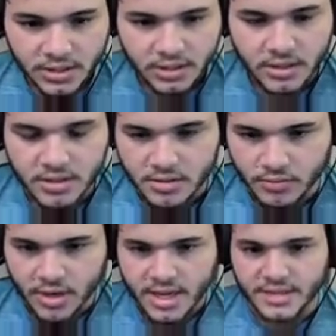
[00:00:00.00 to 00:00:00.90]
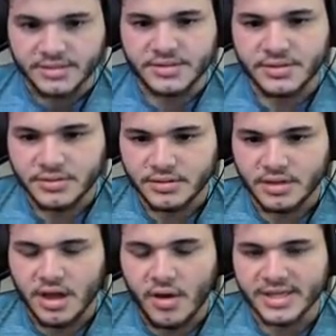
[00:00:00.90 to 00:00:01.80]
Alright.
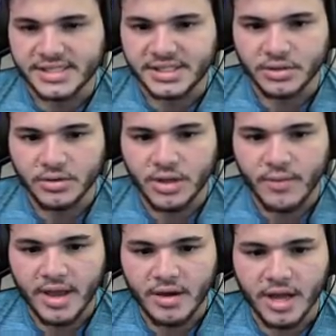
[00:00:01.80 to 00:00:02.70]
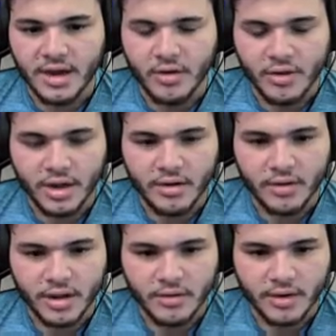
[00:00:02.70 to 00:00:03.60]
Oh, I still... Wait, hold on. Hold on,
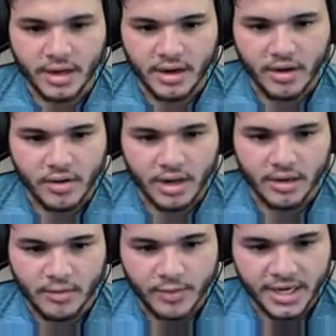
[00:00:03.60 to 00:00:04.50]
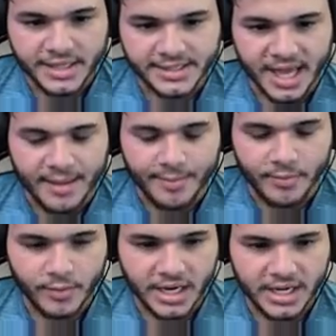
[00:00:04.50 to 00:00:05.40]
hold on, hold on, hold on. We need a tape.
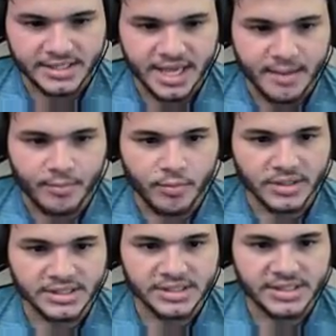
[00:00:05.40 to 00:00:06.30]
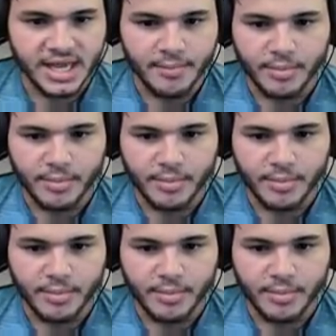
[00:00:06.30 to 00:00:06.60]
We need a tape. Where's the tape?